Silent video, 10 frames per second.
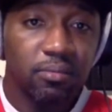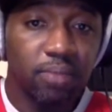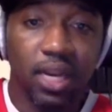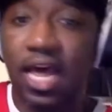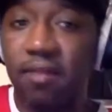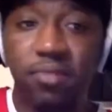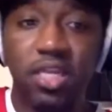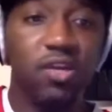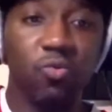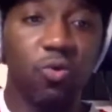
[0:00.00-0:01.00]
But a lot of
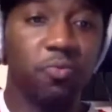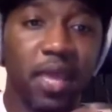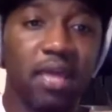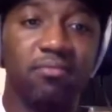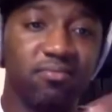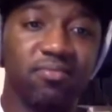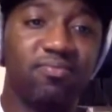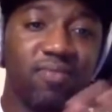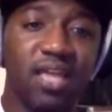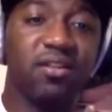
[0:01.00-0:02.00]
media want that
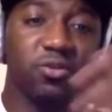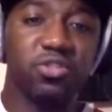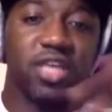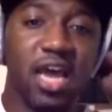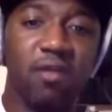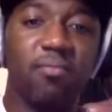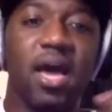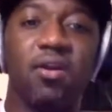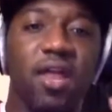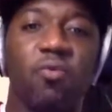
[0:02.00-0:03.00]
little
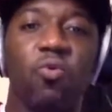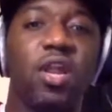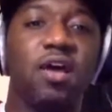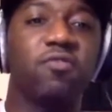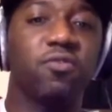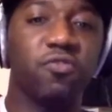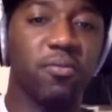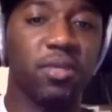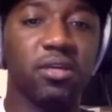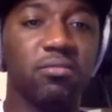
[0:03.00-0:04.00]
soundbite or that whatever
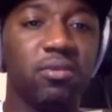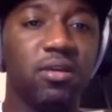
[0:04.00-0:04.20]
from him.